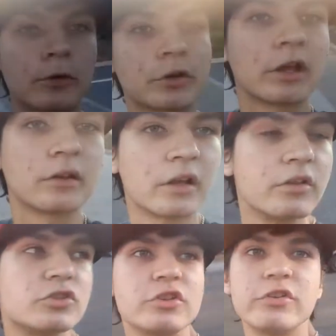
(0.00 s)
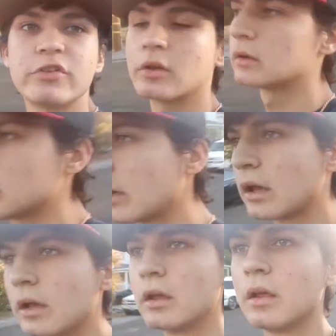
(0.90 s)
her again because she's
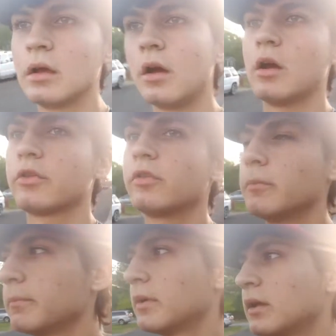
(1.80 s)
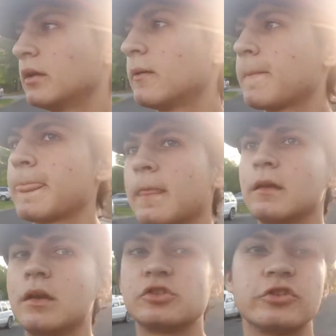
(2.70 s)
awesome
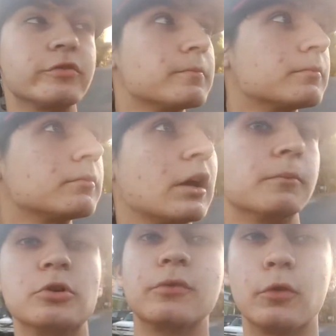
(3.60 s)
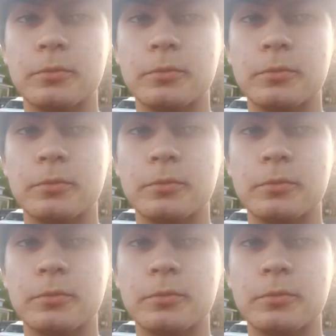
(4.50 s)
and she's kind of beautiful,